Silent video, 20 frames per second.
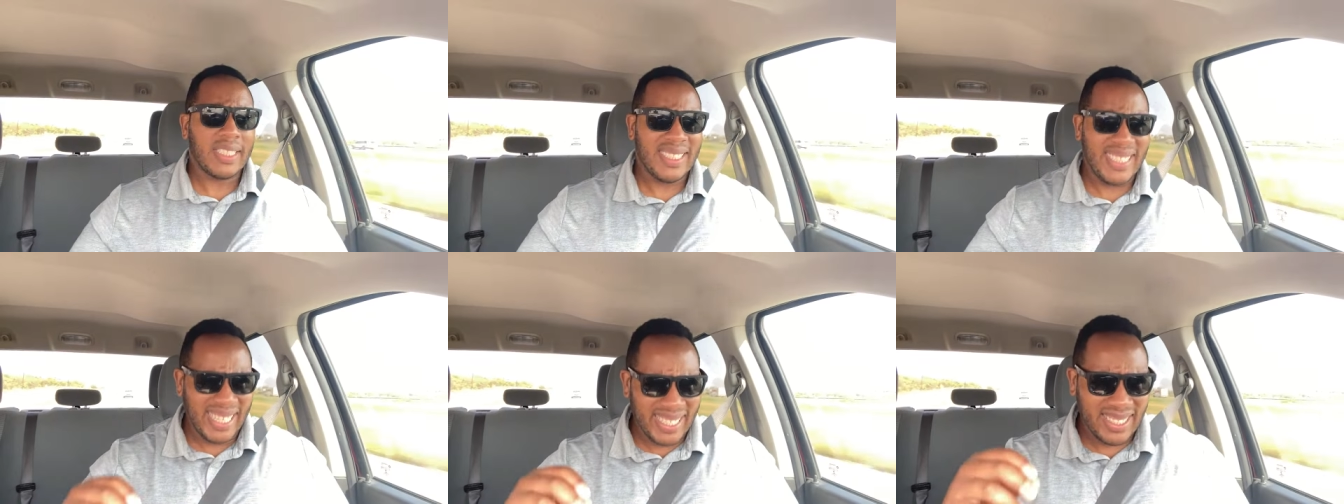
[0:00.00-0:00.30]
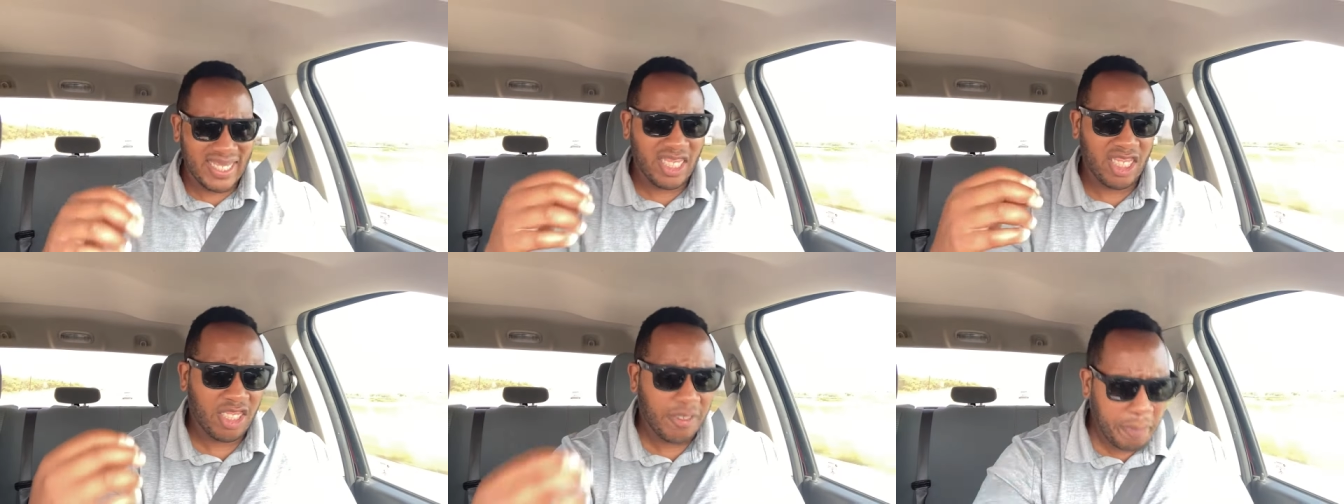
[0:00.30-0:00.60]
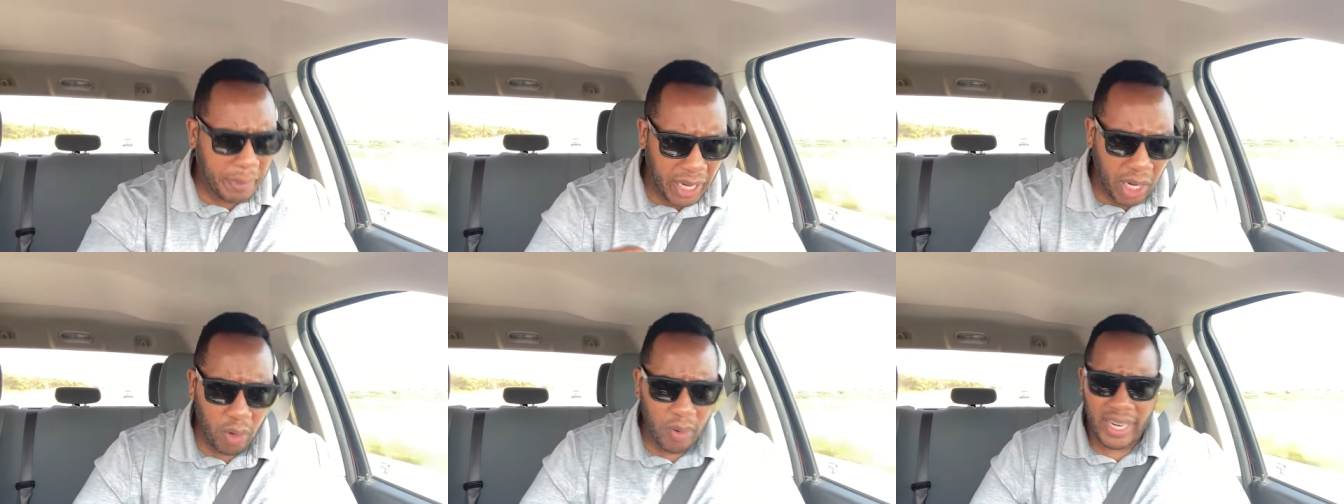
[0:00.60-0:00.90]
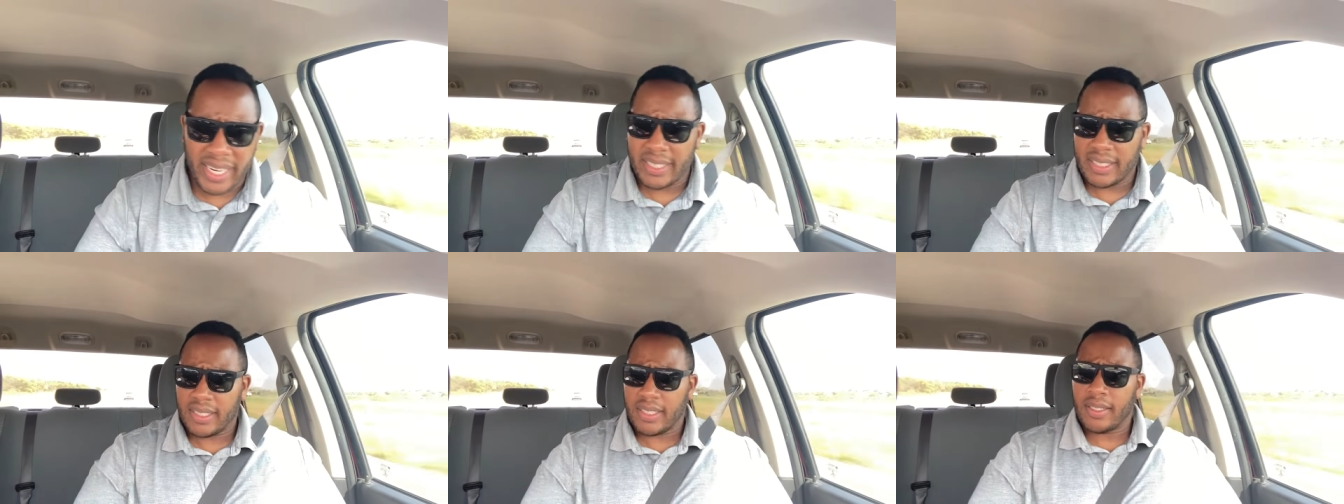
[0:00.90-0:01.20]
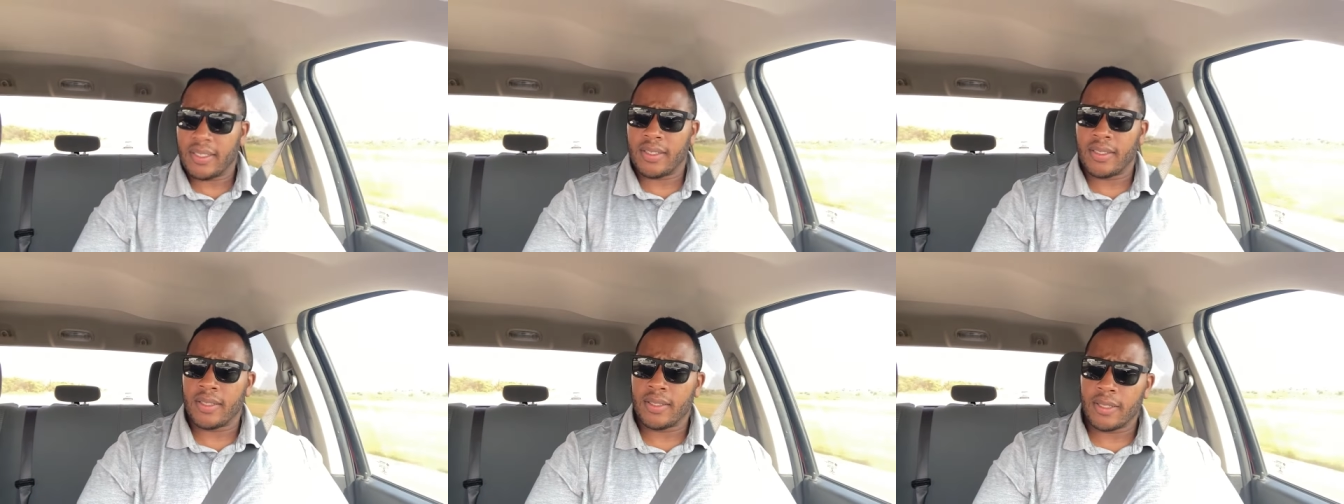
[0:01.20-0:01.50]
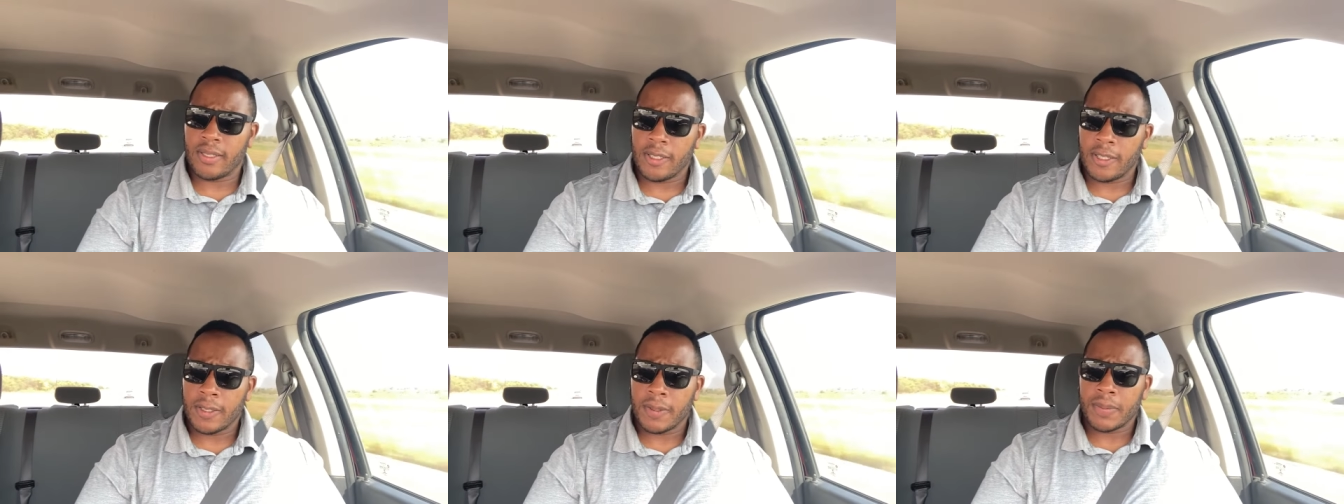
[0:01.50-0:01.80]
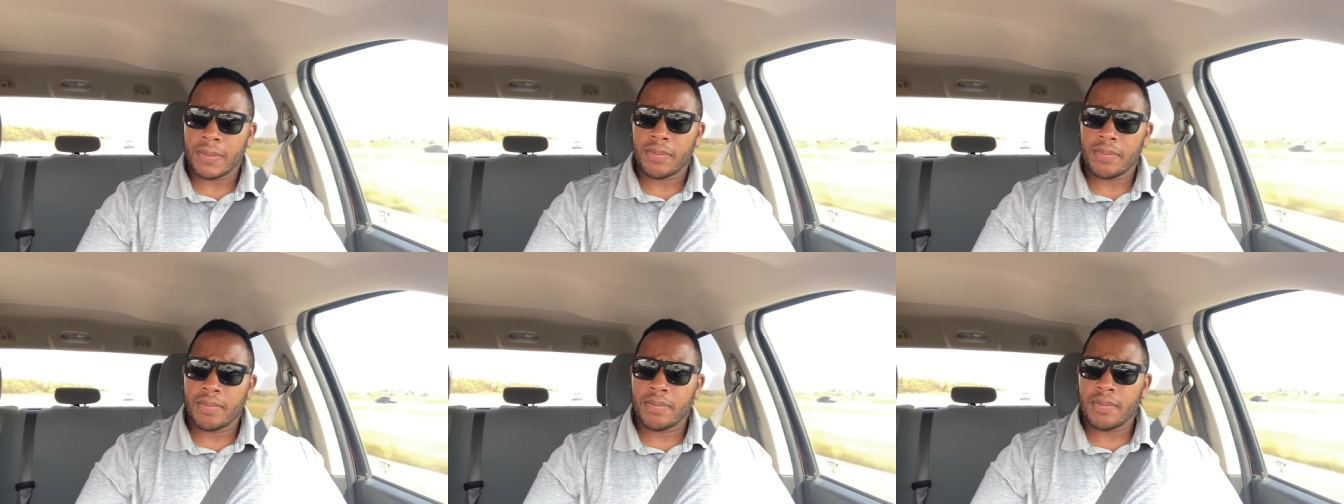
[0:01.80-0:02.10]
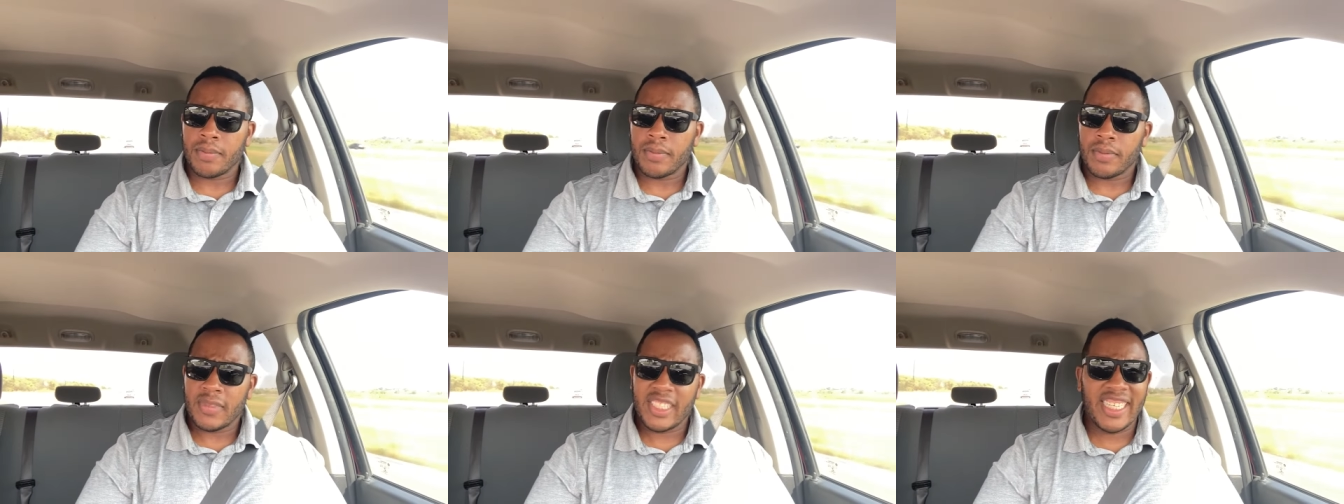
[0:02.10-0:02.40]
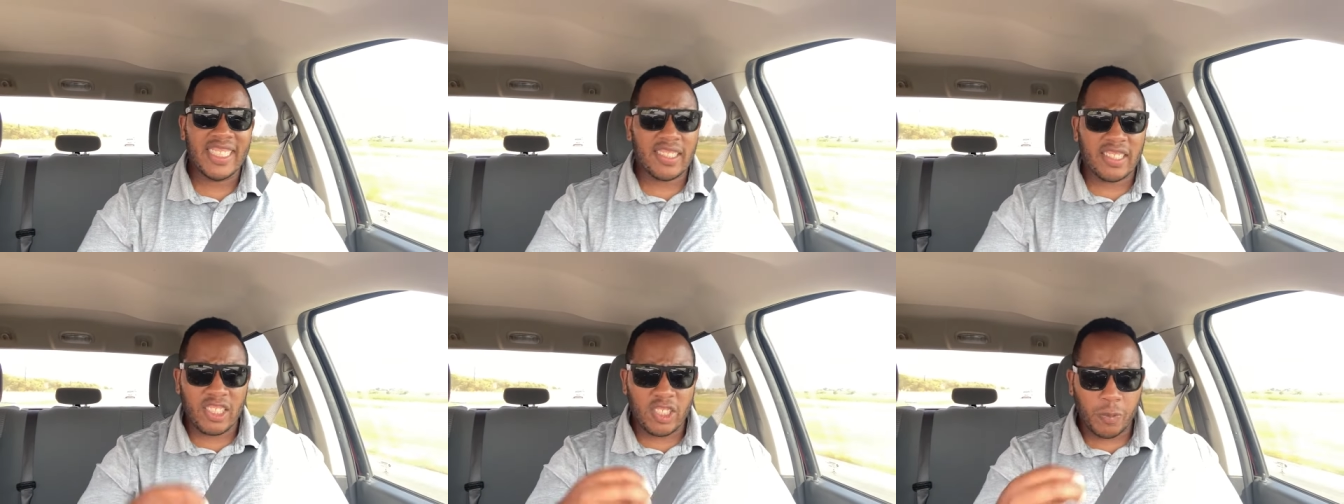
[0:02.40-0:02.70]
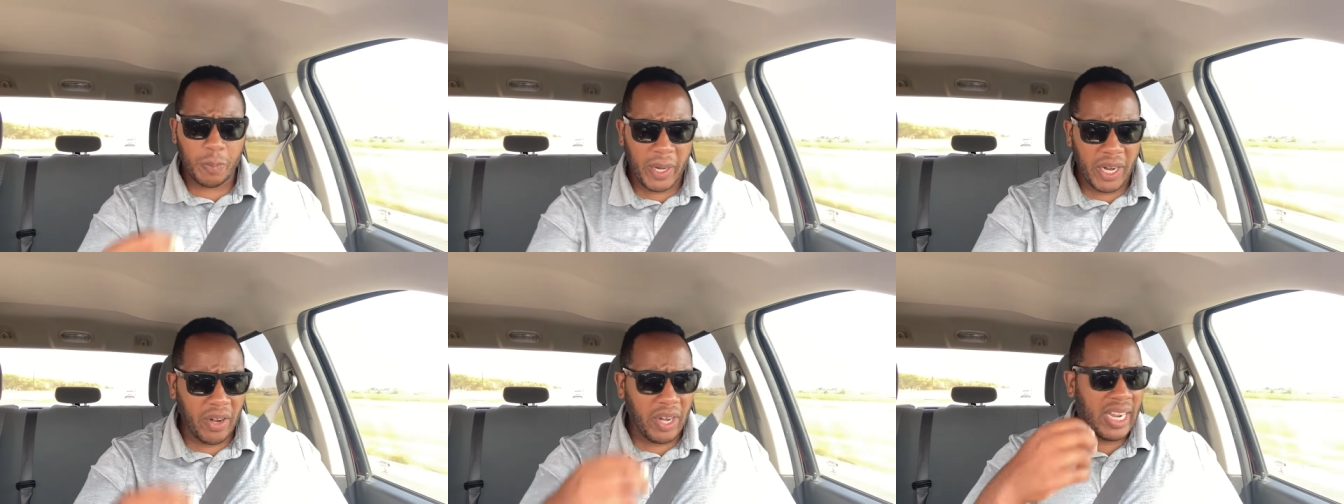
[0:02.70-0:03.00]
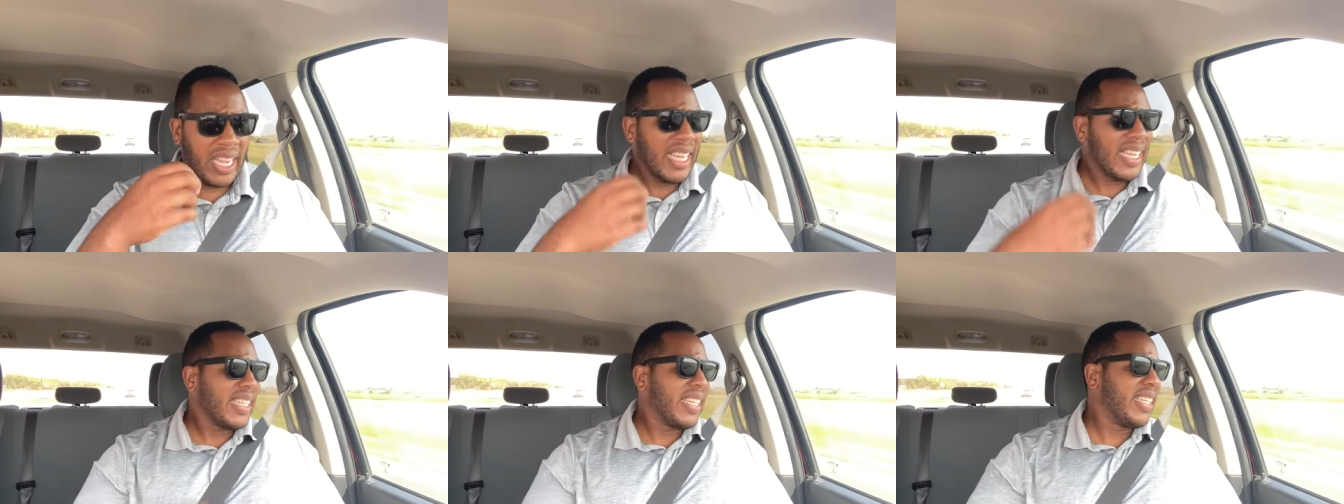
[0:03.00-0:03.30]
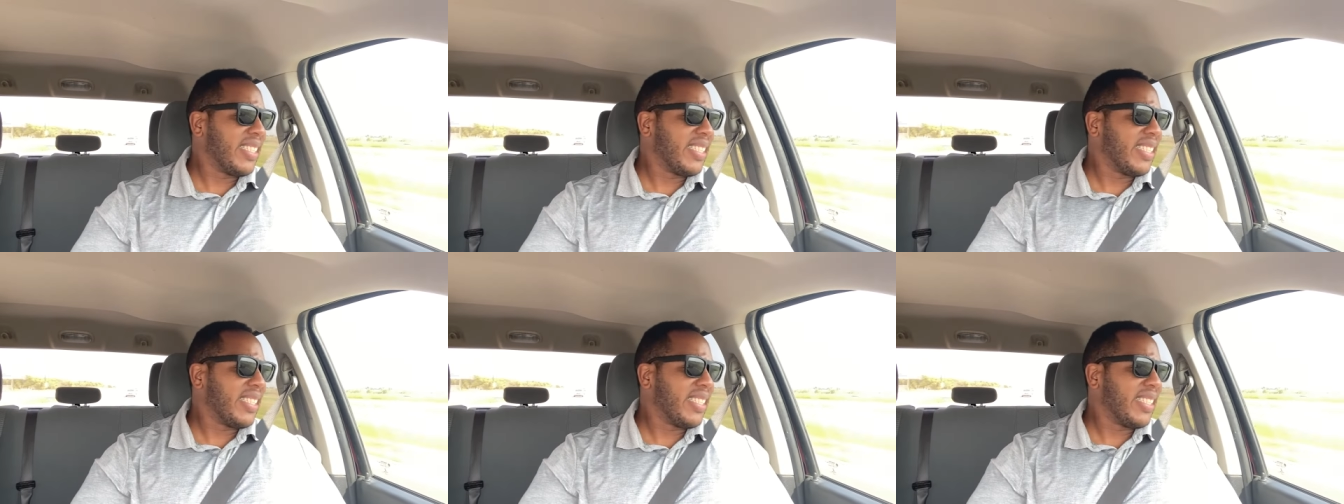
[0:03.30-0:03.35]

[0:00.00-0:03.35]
test the spirit. Test the spirit.